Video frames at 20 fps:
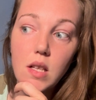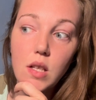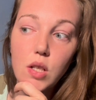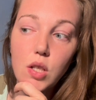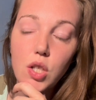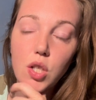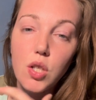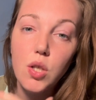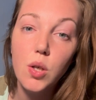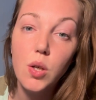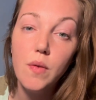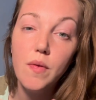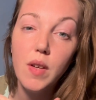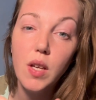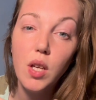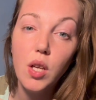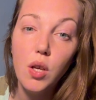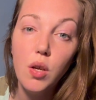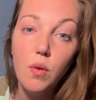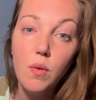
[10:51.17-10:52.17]

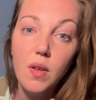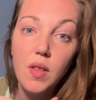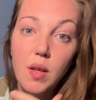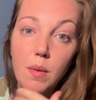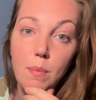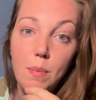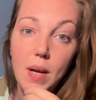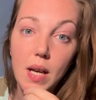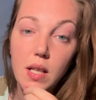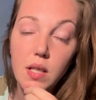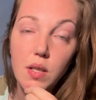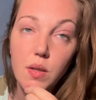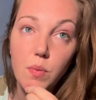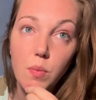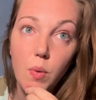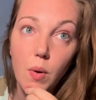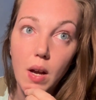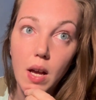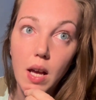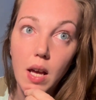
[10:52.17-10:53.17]
serving you in the best
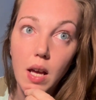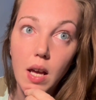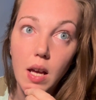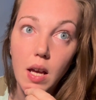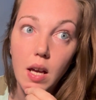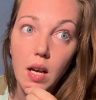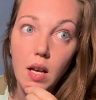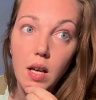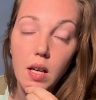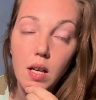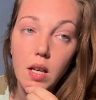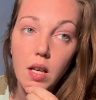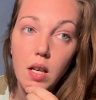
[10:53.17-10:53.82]
way